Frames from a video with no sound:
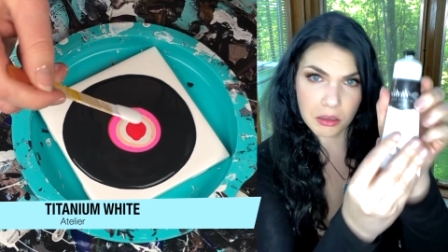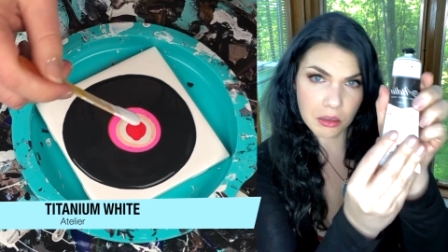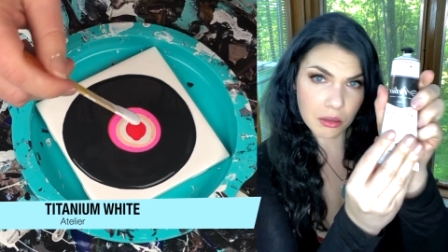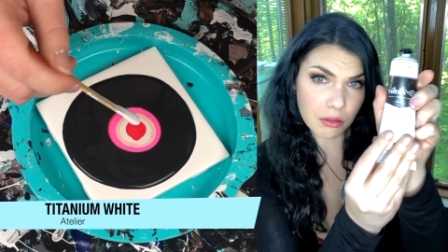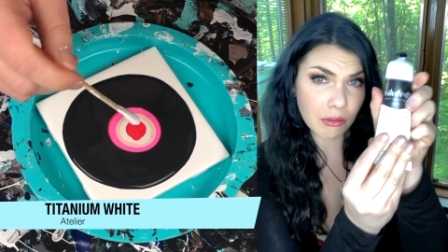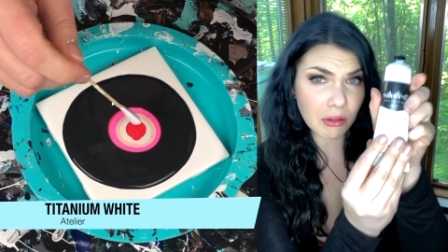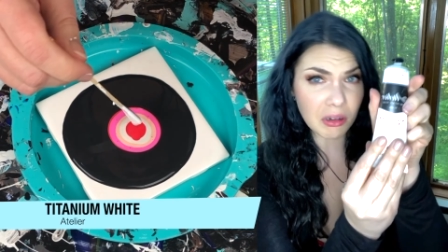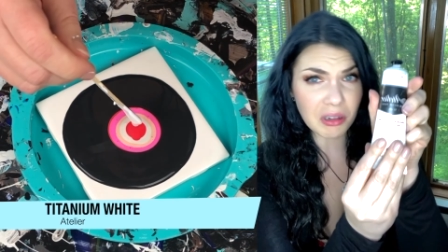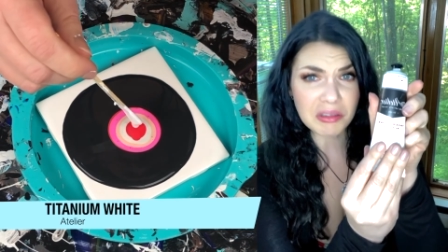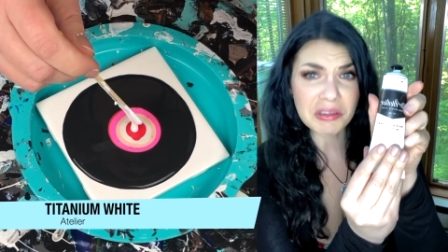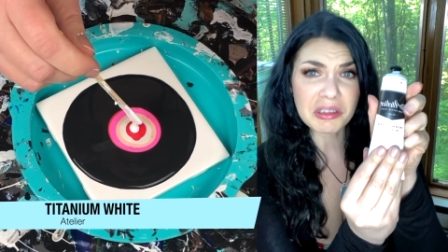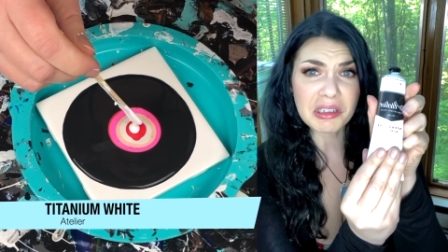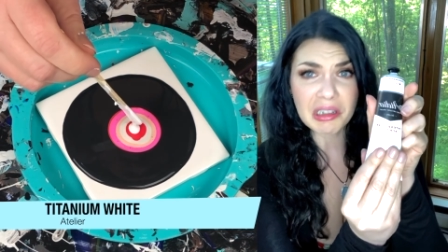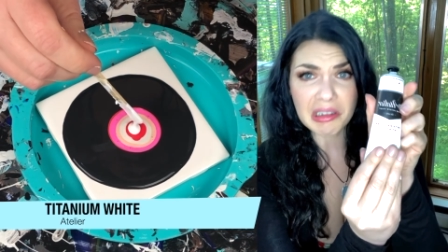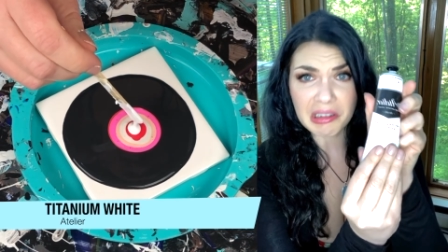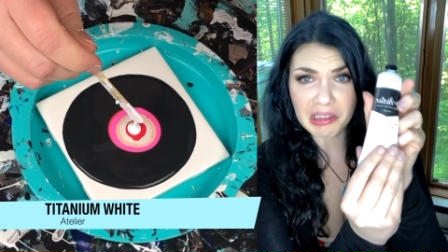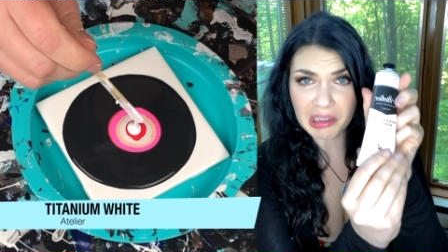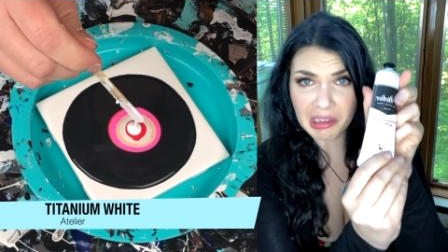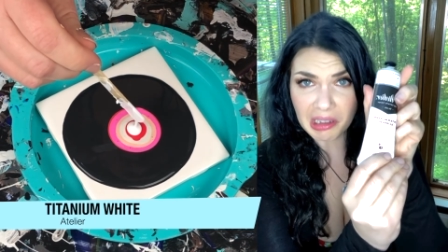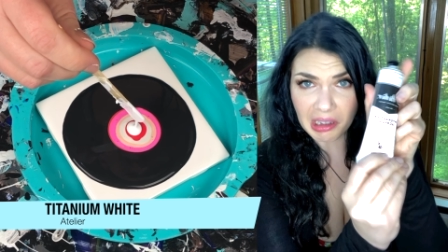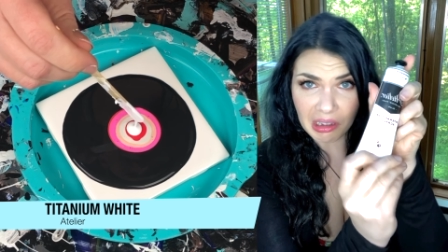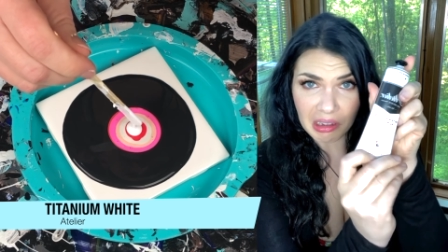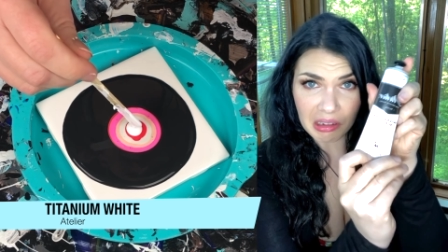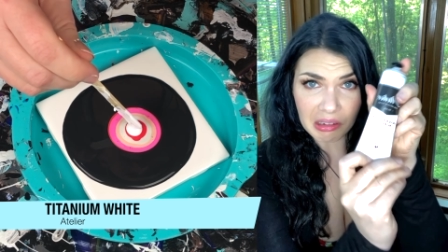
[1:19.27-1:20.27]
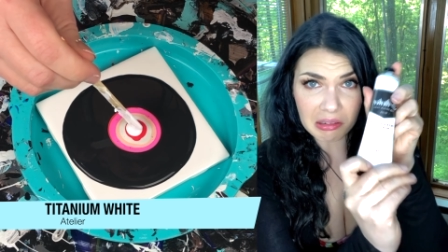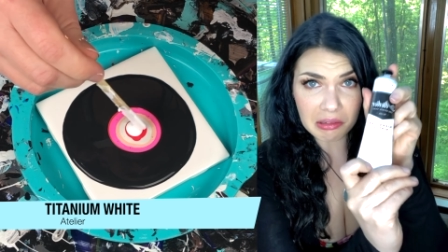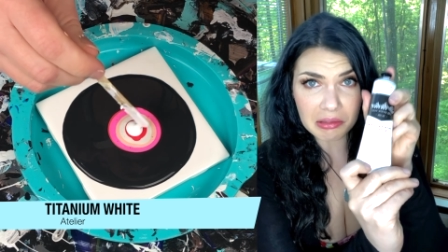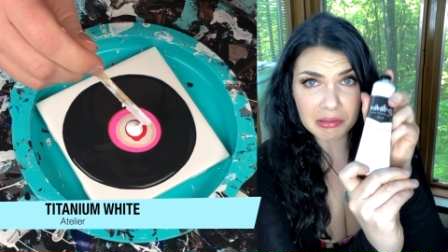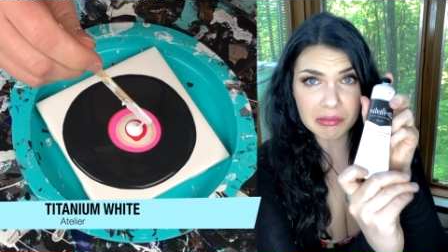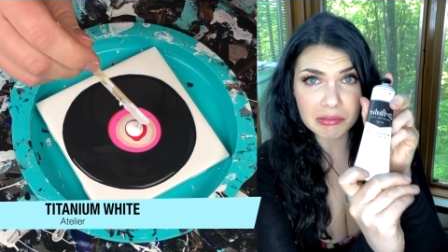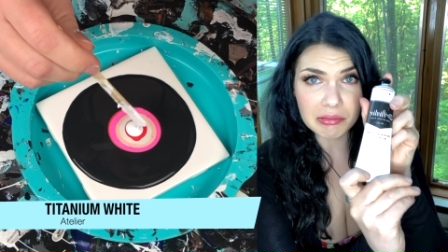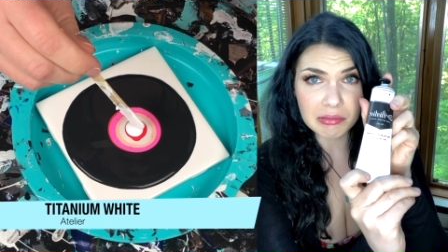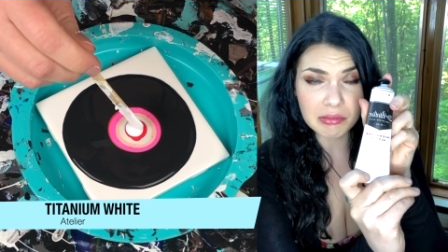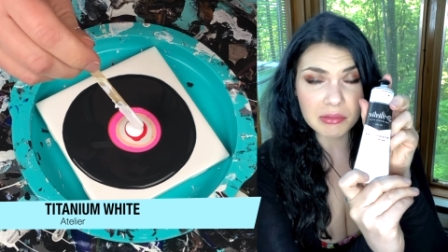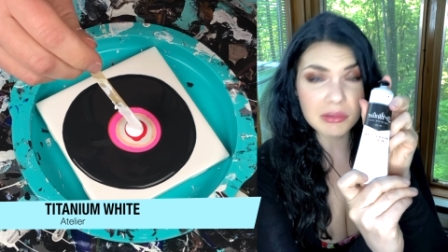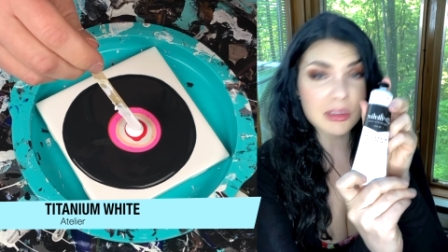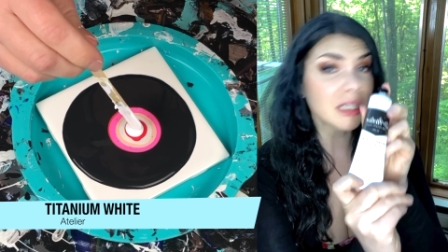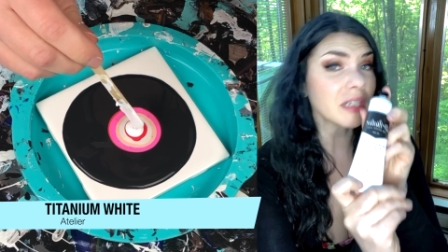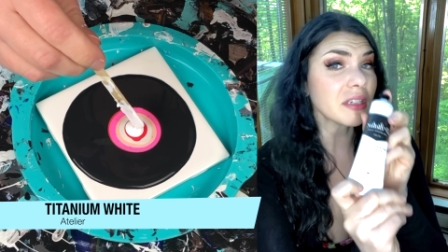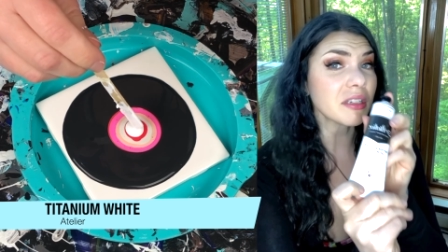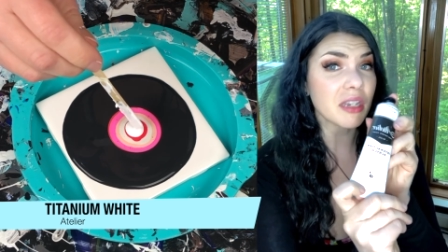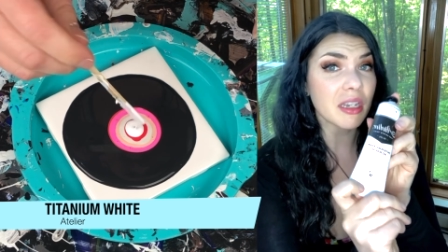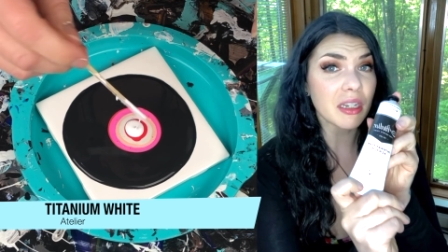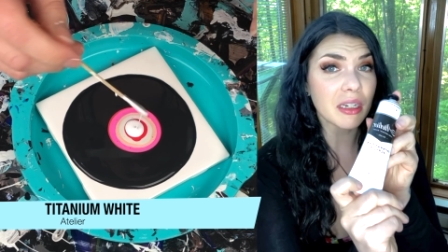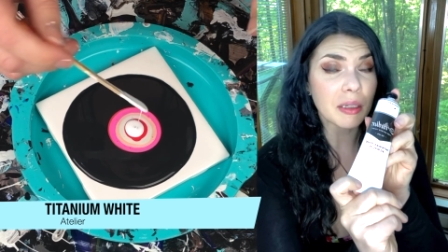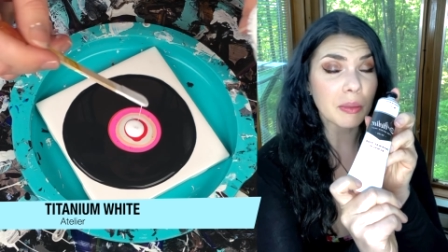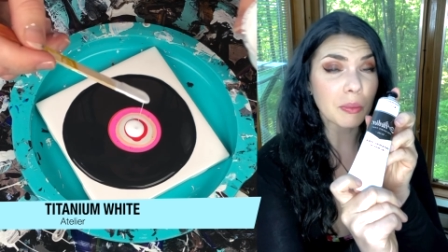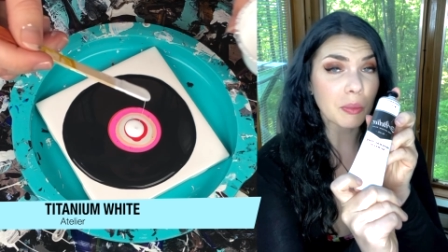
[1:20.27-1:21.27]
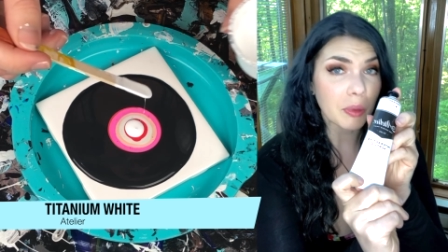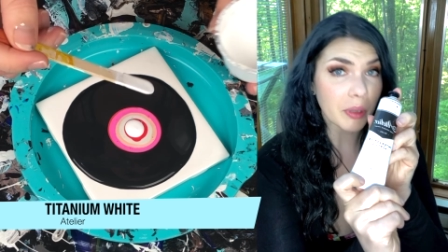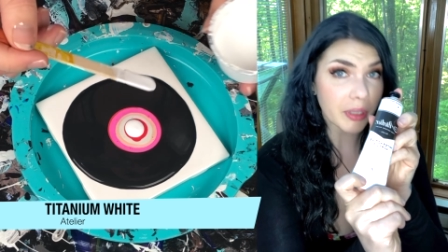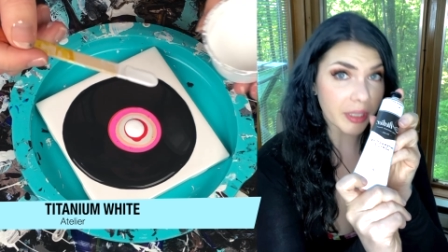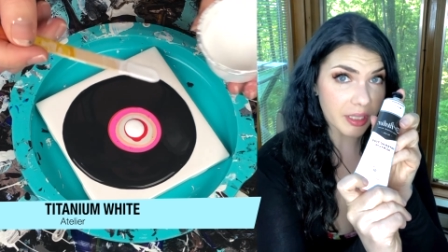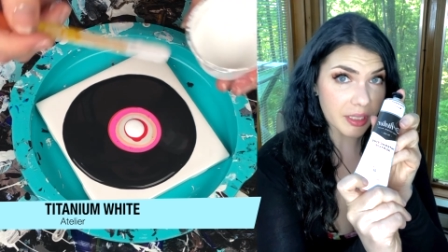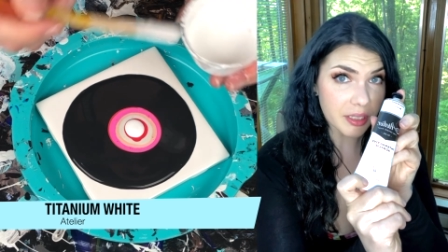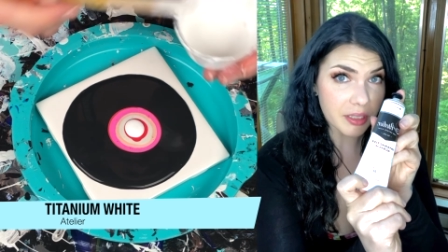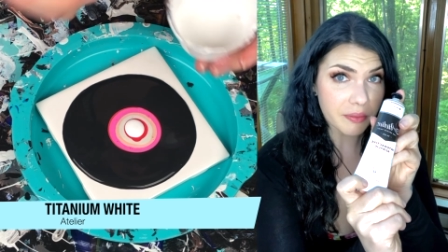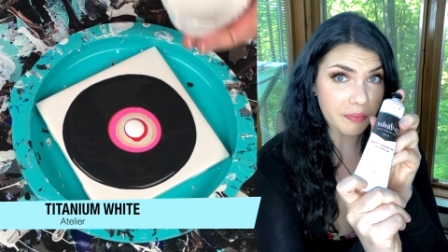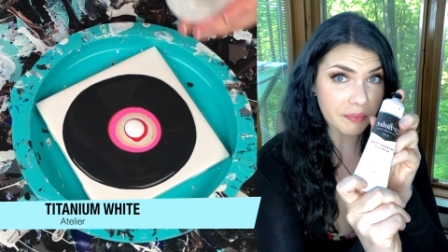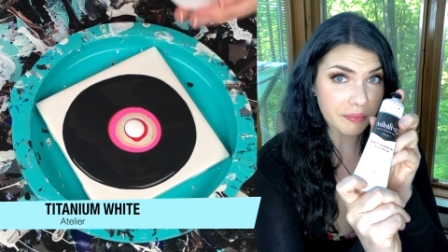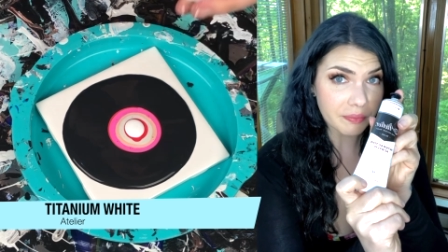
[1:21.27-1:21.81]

Atelier Titanium White.